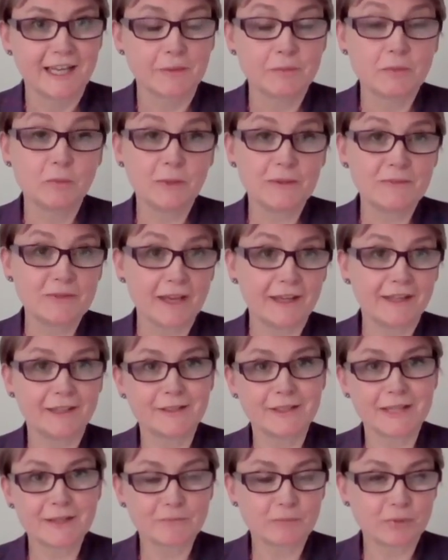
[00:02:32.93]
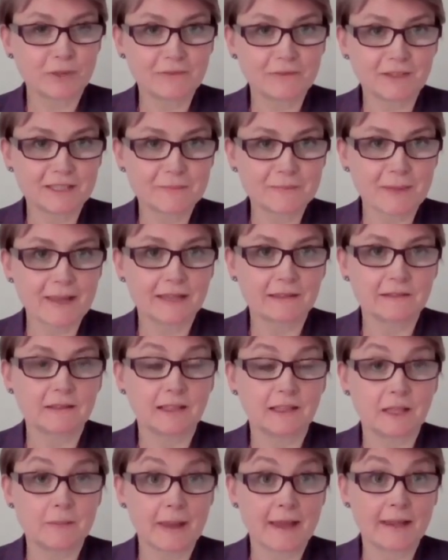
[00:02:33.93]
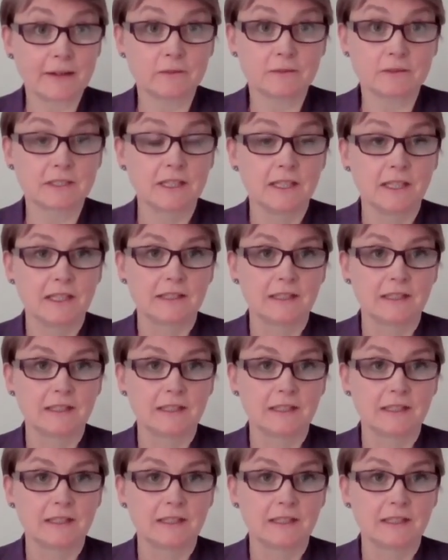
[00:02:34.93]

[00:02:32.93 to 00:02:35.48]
I mean, we've heard in a previous panel about